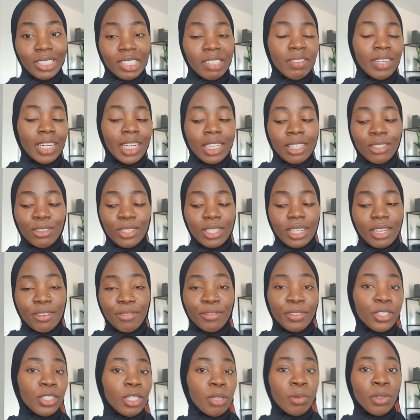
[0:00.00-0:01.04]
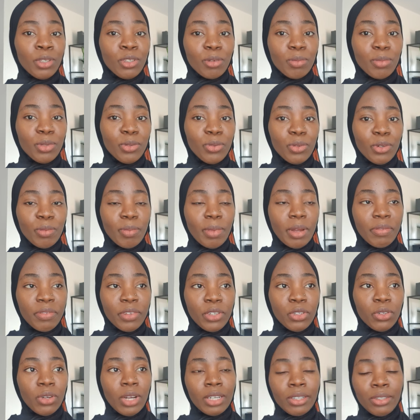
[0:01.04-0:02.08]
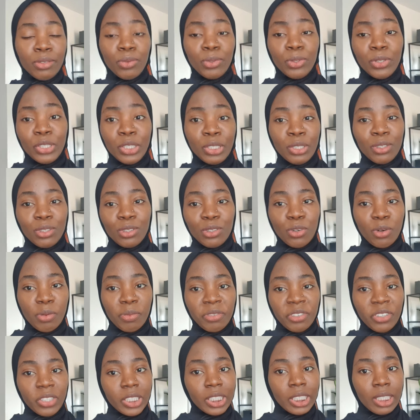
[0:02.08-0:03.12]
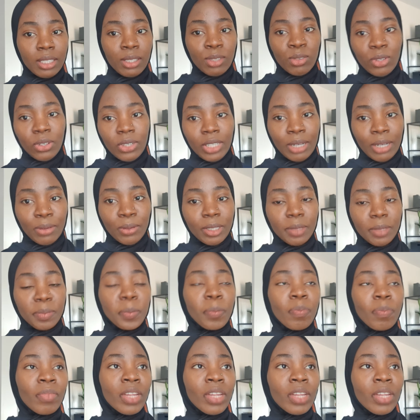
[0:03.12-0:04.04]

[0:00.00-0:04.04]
If you like this kind of videos, I'm going to upload one of my videos. I don't know which one is going to go up first. This one or that one.